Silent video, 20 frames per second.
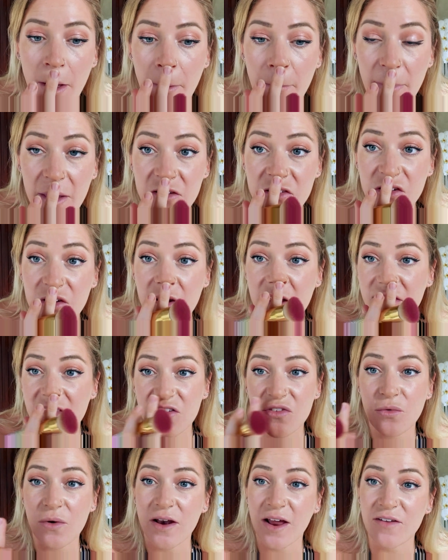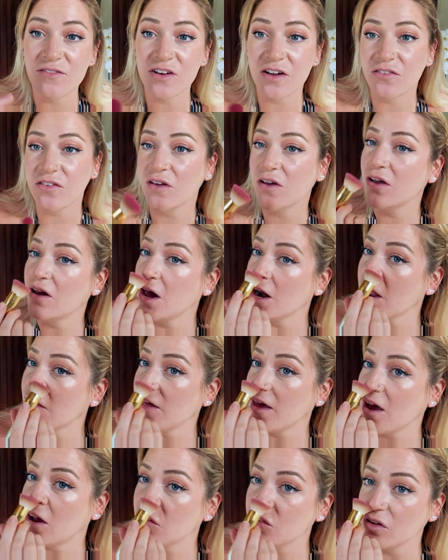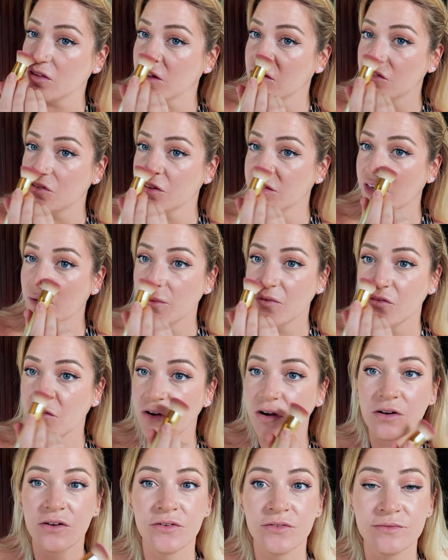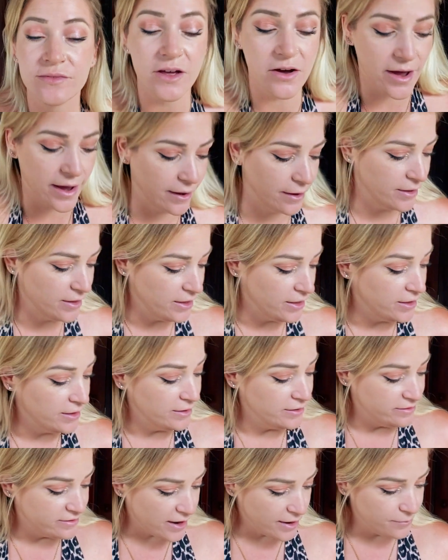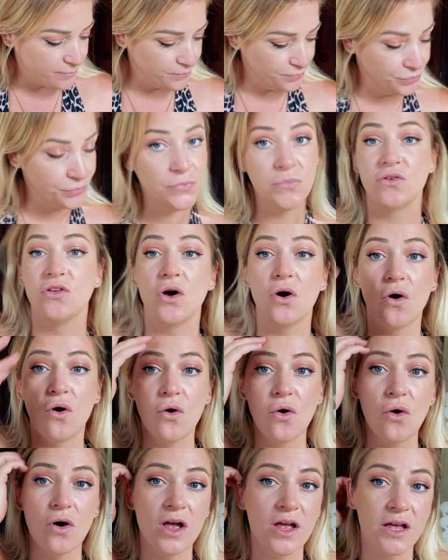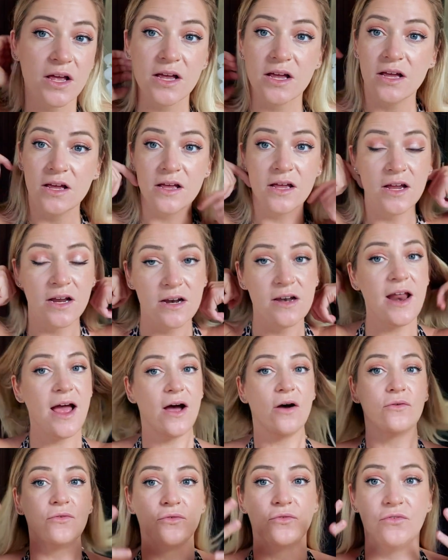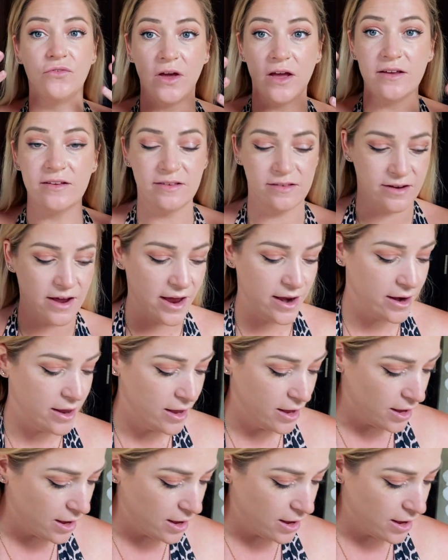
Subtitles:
Make sure you get this one. I've definitely gone out of the house without doing that before. Okay, done. So now face done.